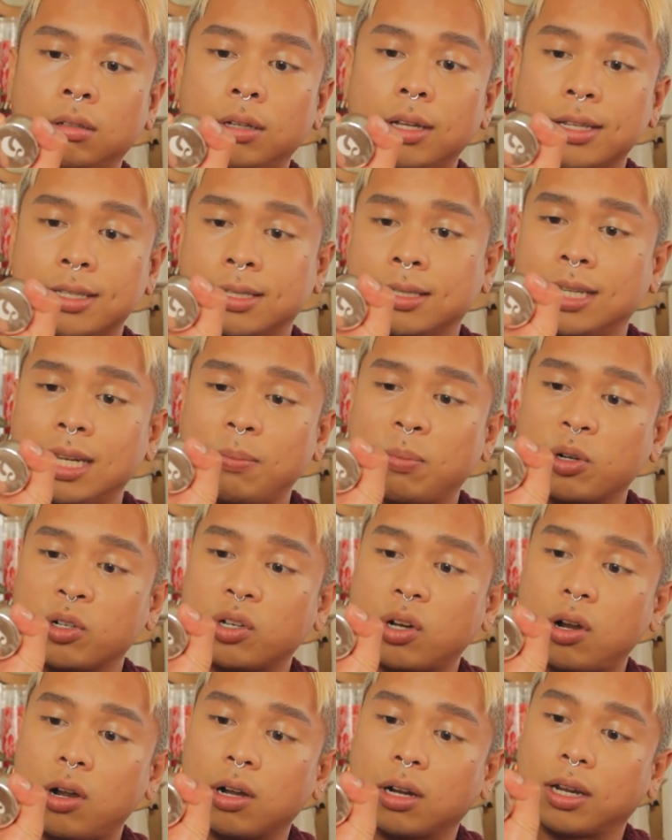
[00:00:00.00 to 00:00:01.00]
It's deep or
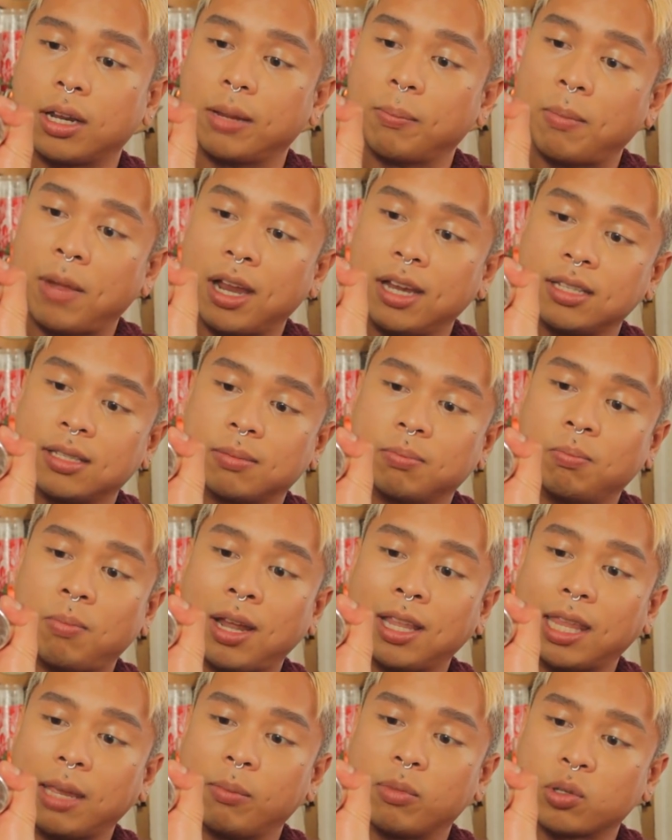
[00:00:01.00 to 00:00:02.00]
dark. My
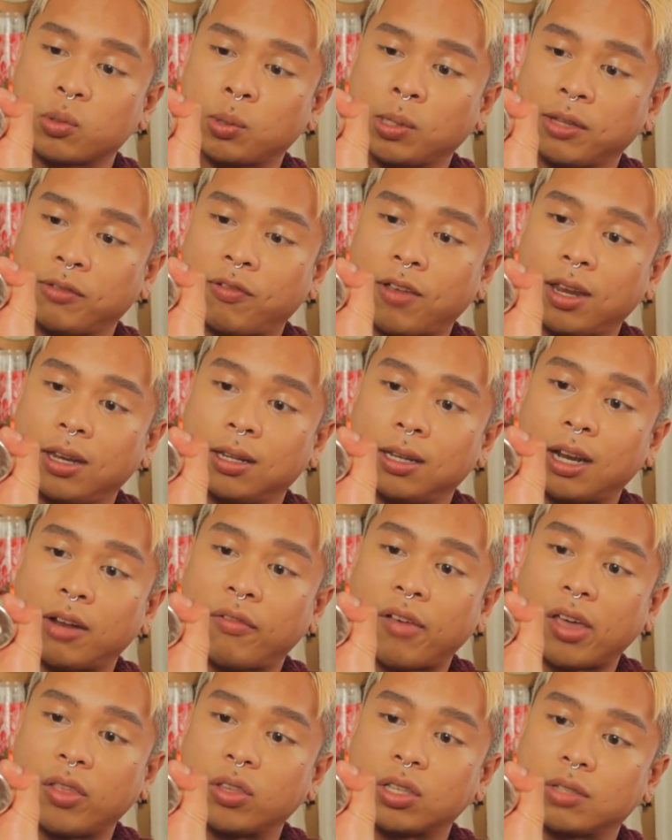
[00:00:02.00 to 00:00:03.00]
label's really faded.
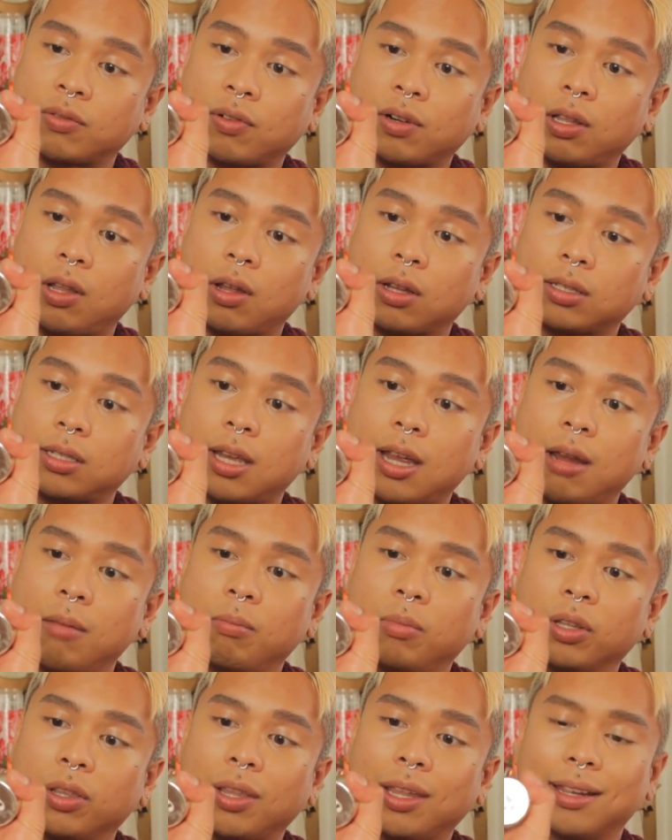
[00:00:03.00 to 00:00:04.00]
I've had this for a long
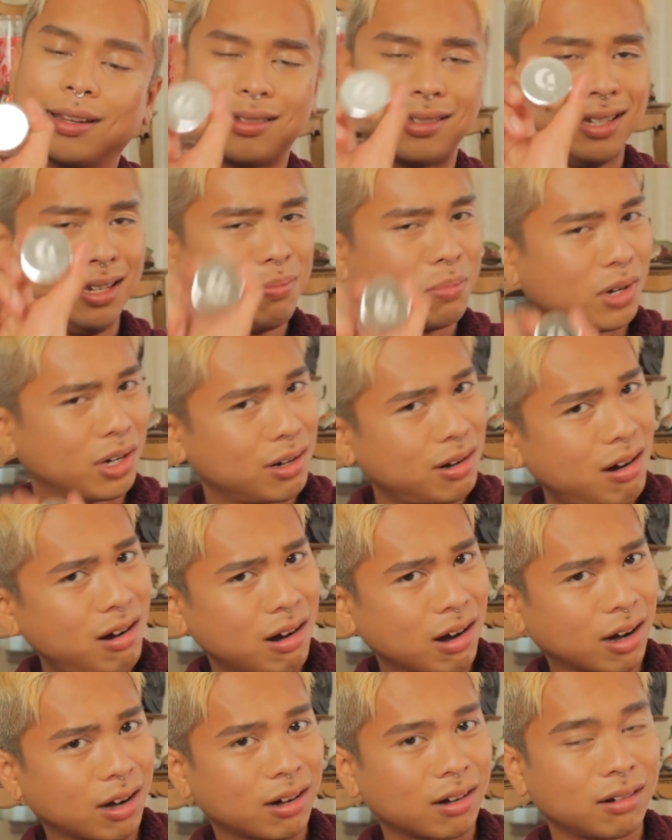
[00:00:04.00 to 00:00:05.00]
time, but like deep or
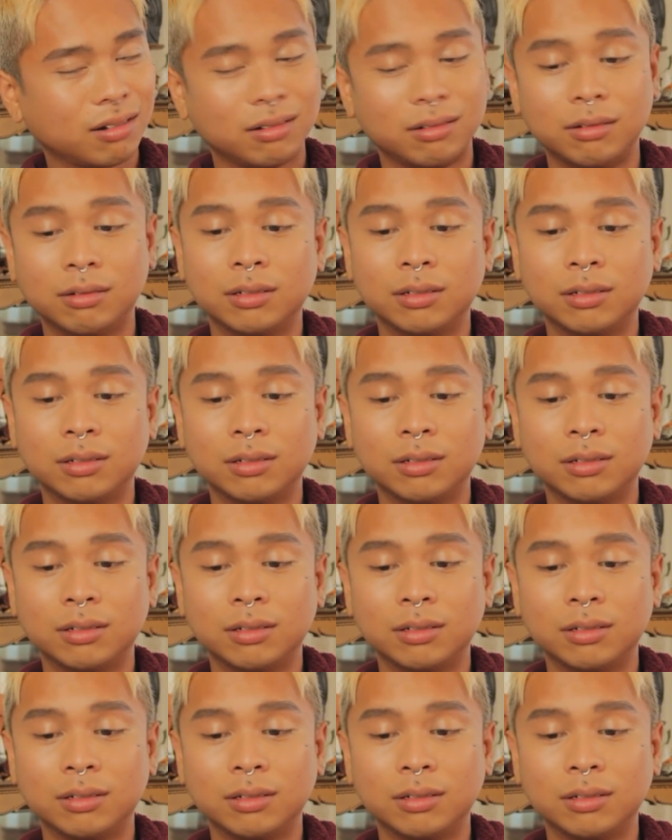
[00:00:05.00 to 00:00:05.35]
dark.